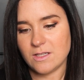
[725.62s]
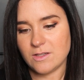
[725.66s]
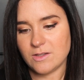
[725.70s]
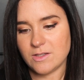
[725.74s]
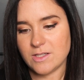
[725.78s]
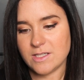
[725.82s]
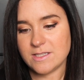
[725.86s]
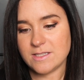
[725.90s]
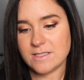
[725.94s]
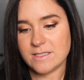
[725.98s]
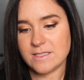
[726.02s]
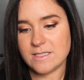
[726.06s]

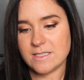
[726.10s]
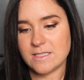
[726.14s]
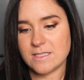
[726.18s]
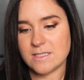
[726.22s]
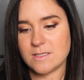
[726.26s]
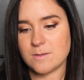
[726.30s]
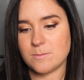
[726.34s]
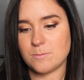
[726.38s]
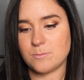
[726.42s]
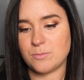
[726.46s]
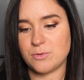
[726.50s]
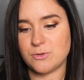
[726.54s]
This
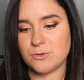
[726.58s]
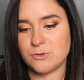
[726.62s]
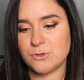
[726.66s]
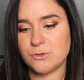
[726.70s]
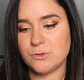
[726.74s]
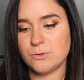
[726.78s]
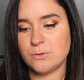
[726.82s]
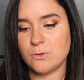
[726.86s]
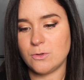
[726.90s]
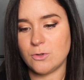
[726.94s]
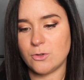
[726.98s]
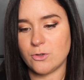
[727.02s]
is
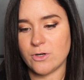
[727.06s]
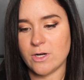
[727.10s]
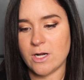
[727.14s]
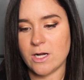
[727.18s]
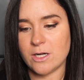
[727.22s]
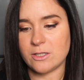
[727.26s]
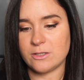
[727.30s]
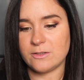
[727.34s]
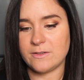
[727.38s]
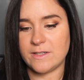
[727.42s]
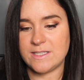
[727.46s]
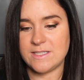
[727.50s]
Blue
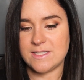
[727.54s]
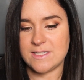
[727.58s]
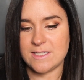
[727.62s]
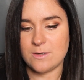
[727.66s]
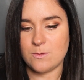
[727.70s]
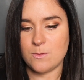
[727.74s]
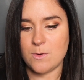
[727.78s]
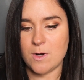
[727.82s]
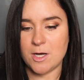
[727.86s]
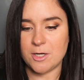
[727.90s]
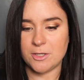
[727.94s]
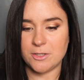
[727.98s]
Aura
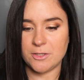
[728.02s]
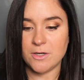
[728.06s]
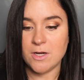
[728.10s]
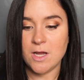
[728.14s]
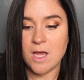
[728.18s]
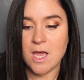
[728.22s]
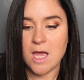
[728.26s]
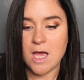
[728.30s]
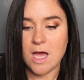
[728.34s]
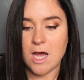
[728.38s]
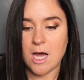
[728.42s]
Cleansing Water,